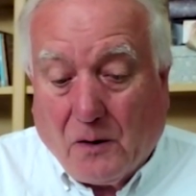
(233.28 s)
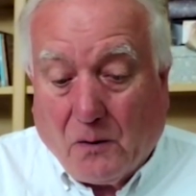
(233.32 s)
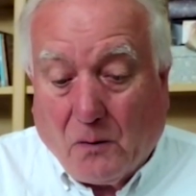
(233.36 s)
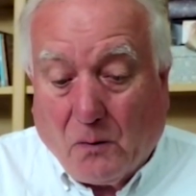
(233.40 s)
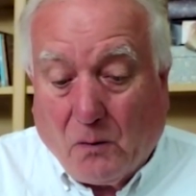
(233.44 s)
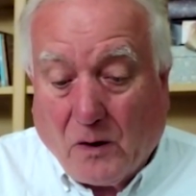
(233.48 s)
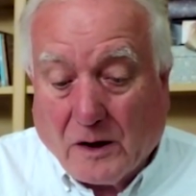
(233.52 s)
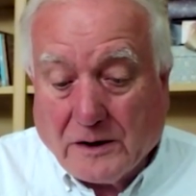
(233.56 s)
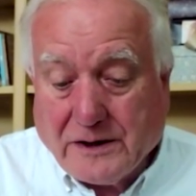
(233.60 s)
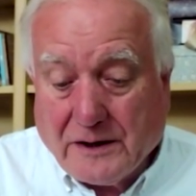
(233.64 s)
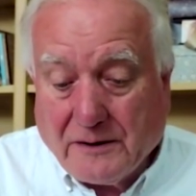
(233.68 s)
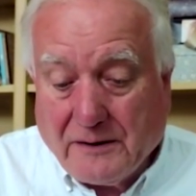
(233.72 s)

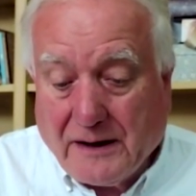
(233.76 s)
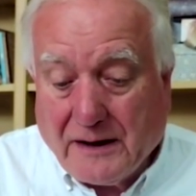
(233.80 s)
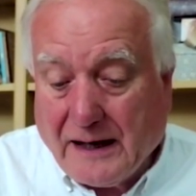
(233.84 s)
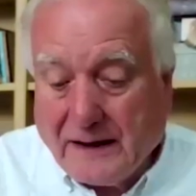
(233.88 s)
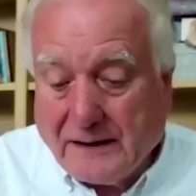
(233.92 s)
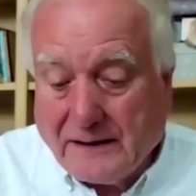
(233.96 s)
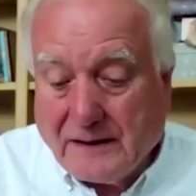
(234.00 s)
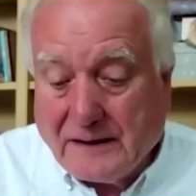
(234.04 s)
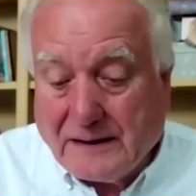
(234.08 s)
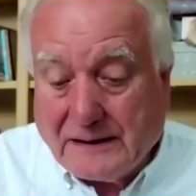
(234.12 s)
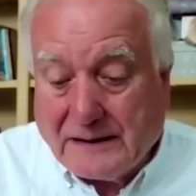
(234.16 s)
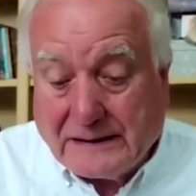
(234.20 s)
What
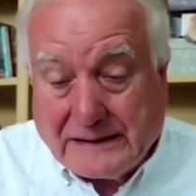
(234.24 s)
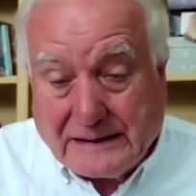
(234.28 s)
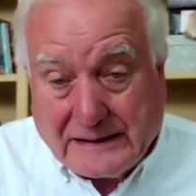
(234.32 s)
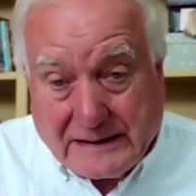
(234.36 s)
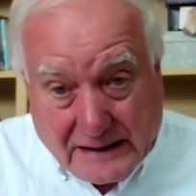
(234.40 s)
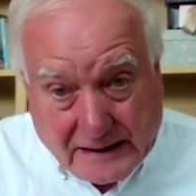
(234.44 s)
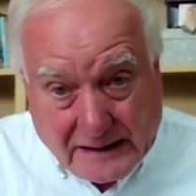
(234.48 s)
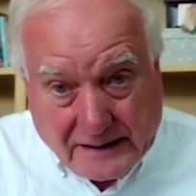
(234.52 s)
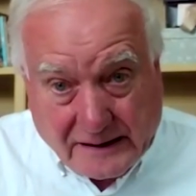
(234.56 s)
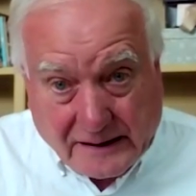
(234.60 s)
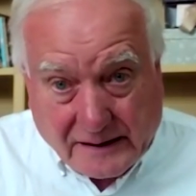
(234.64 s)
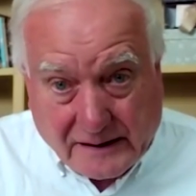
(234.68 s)
O'Hanlon
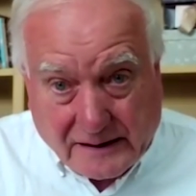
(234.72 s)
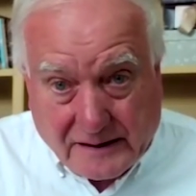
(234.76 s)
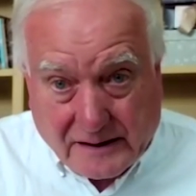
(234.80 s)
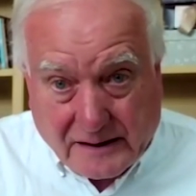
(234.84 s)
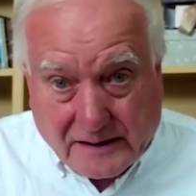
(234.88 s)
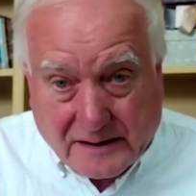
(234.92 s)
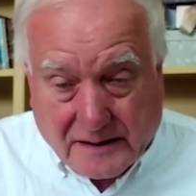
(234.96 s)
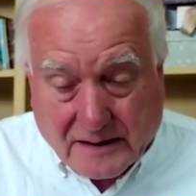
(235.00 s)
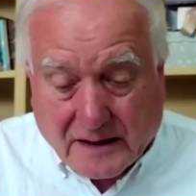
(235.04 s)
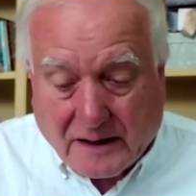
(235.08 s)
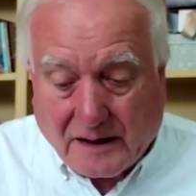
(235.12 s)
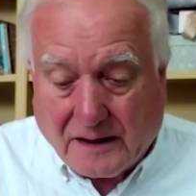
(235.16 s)
didn't
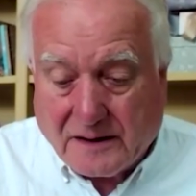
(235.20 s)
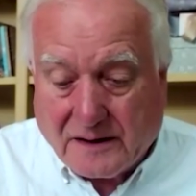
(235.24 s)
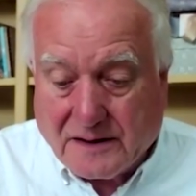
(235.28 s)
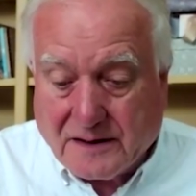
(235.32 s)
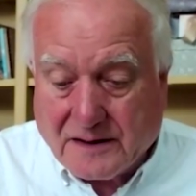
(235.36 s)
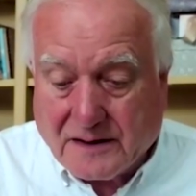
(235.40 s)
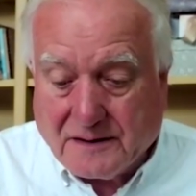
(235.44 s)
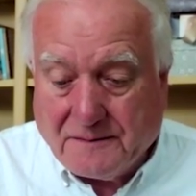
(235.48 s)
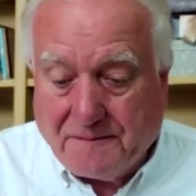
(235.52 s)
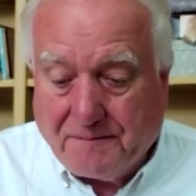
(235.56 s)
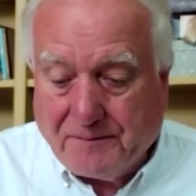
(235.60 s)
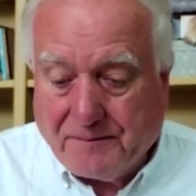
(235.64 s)

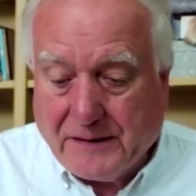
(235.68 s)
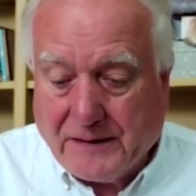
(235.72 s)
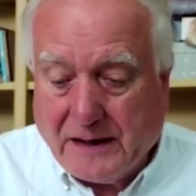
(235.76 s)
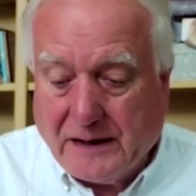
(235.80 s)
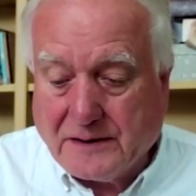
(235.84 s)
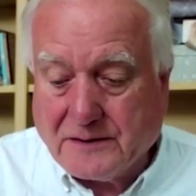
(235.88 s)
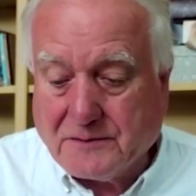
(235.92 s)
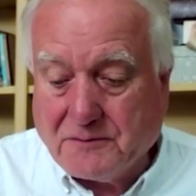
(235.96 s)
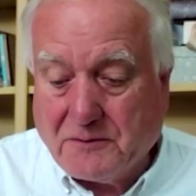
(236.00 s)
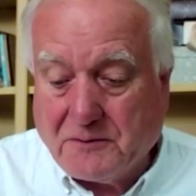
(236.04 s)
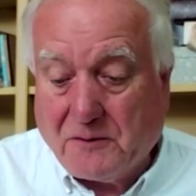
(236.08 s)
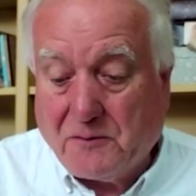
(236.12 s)
discuss
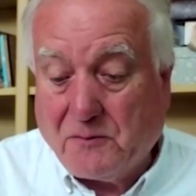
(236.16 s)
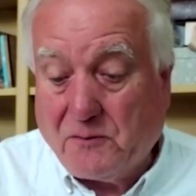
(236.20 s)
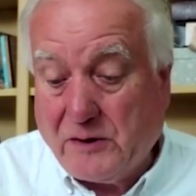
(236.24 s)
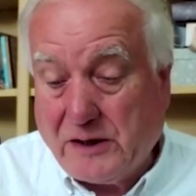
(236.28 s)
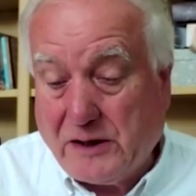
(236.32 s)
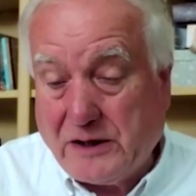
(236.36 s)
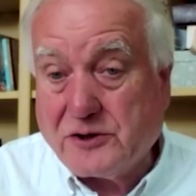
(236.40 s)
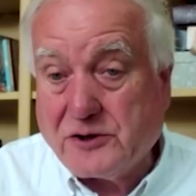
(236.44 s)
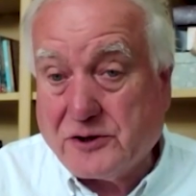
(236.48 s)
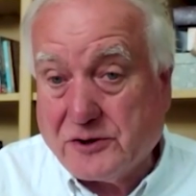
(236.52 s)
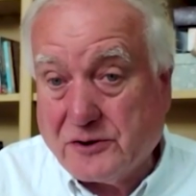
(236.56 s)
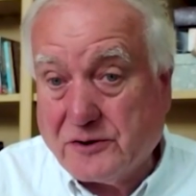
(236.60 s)
is what
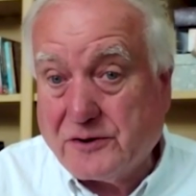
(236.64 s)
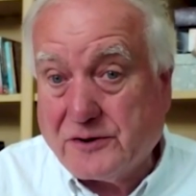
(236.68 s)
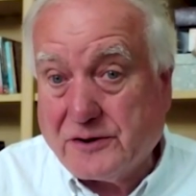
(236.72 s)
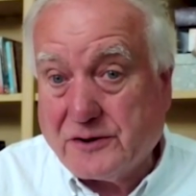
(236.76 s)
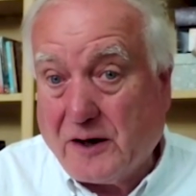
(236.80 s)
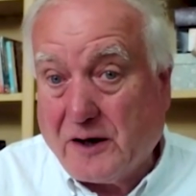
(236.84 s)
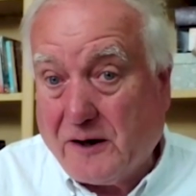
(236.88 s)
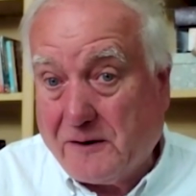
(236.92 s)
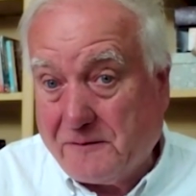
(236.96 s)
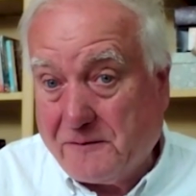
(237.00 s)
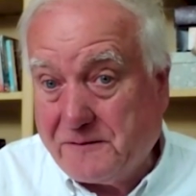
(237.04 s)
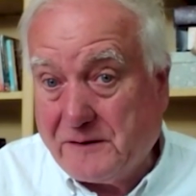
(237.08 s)
we should
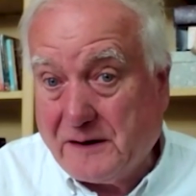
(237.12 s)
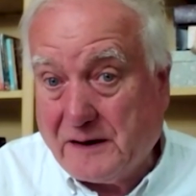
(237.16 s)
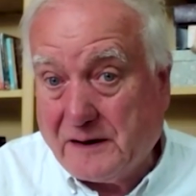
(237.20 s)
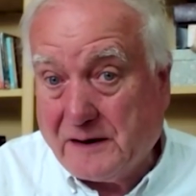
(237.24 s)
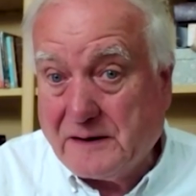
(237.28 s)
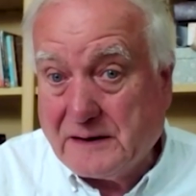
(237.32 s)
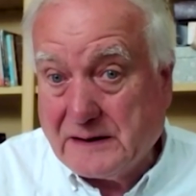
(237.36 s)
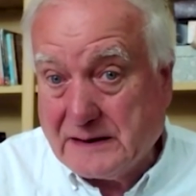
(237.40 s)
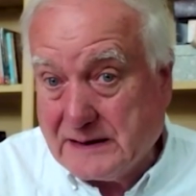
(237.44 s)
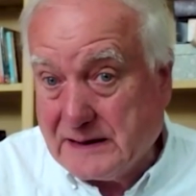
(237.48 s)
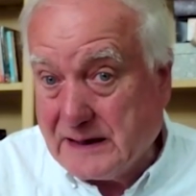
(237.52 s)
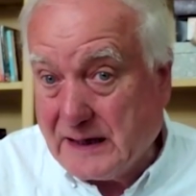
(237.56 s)

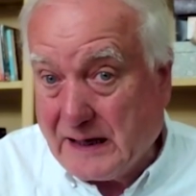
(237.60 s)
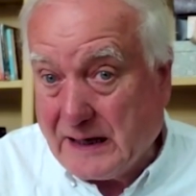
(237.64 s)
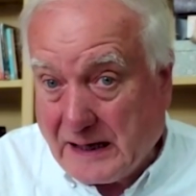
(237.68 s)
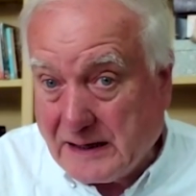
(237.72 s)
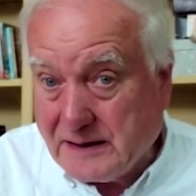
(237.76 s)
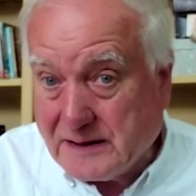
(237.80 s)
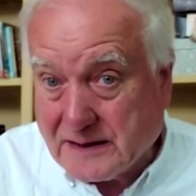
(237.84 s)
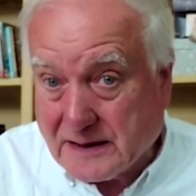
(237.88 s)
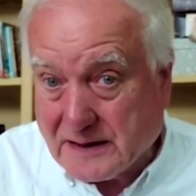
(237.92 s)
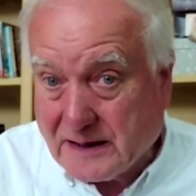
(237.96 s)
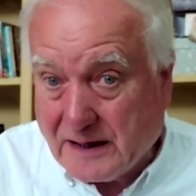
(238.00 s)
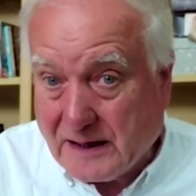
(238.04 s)
offer
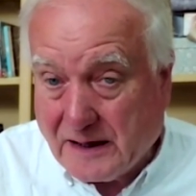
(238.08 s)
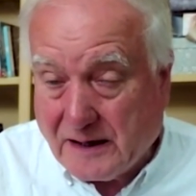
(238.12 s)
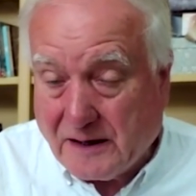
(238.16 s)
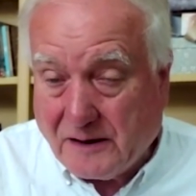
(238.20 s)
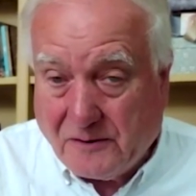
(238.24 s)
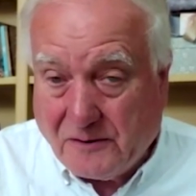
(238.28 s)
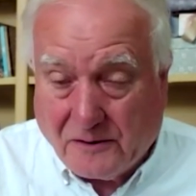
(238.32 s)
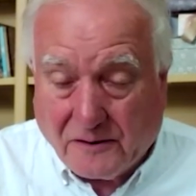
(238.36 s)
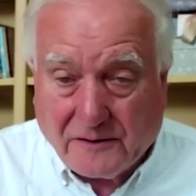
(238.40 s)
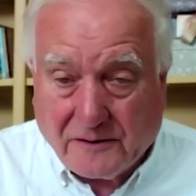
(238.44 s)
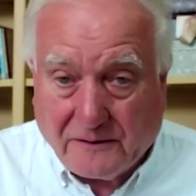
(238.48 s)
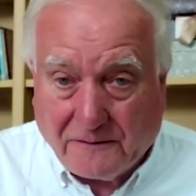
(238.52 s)
Zelenskiy
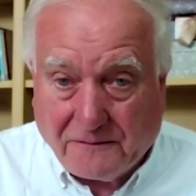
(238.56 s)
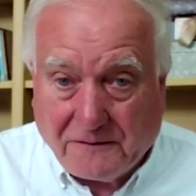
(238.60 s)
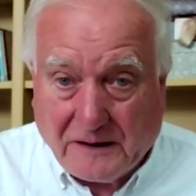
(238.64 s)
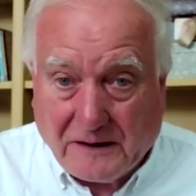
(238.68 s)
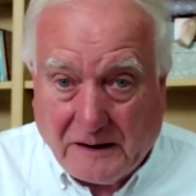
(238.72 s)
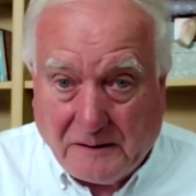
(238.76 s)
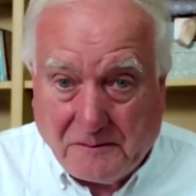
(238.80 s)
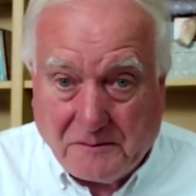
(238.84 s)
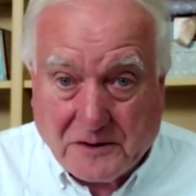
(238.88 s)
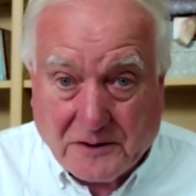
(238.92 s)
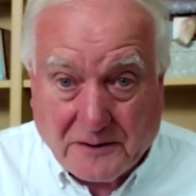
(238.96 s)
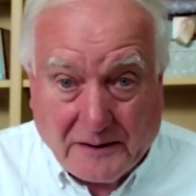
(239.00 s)
in order for
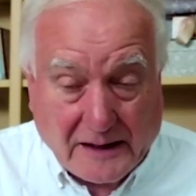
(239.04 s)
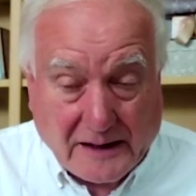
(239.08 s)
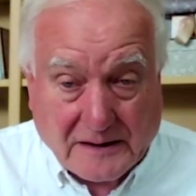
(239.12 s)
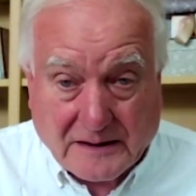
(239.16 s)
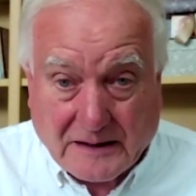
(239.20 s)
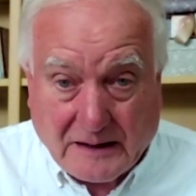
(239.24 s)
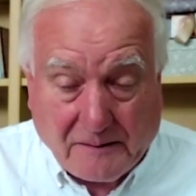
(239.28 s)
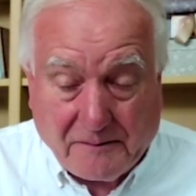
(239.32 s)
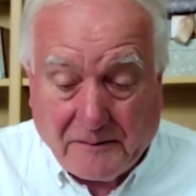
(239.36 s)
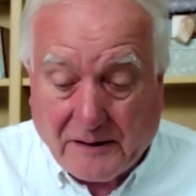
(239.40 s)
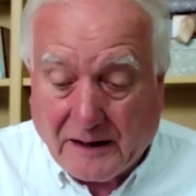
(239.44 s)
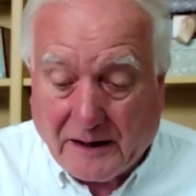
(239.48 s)
him to
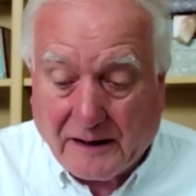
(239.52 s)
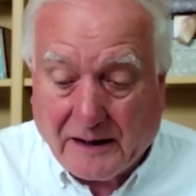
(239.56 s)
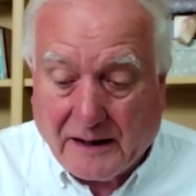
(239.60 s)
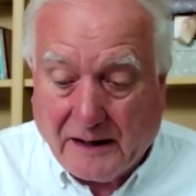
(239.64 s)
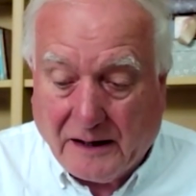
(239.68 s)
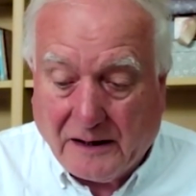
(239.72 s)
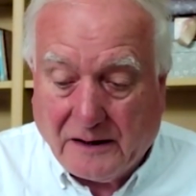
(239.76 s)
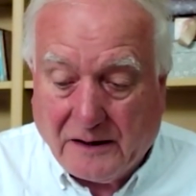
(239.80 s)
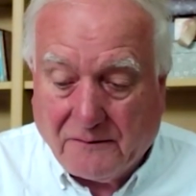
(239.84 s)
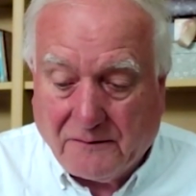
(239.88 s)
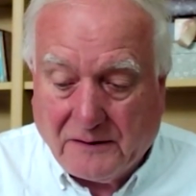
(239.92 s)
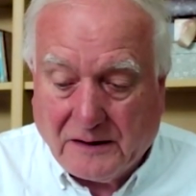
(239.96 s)
accept that
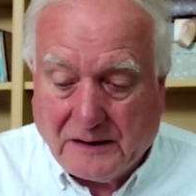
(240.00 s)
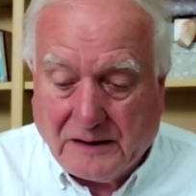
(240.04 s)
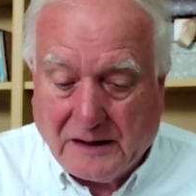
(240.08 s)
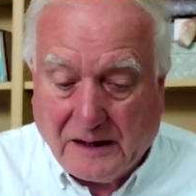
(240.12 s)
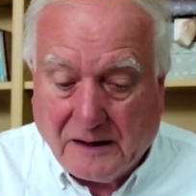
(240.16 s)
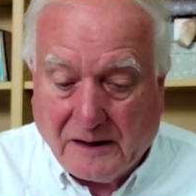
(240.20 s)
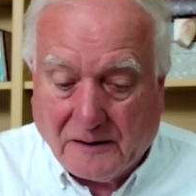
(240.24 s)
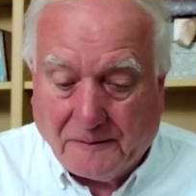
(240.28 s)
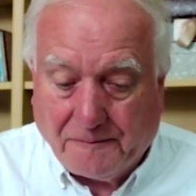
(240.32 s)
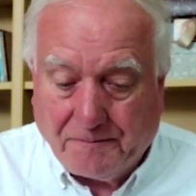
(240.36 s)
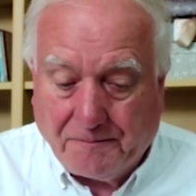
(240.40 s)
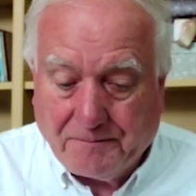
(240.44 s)
kind of a
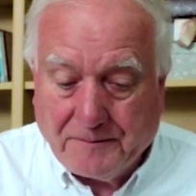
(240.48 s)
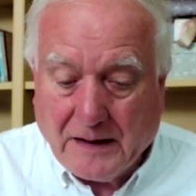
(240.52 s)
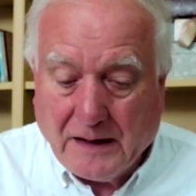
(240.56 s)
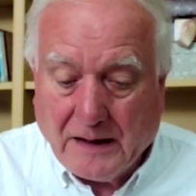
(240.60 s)
deal.